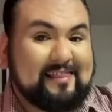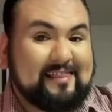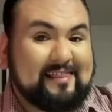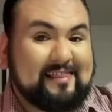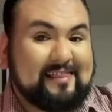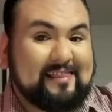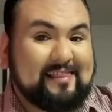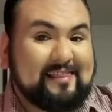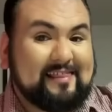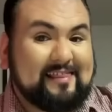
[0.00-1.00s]

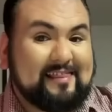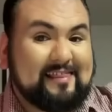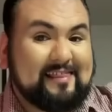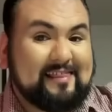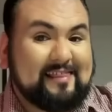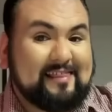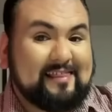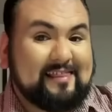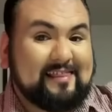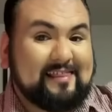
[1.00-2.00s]

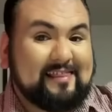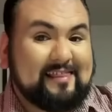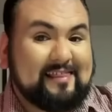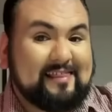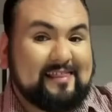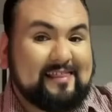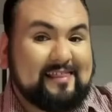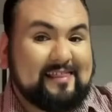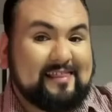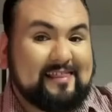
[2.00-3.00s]

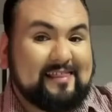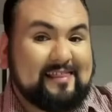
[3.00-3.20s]
(not speaking)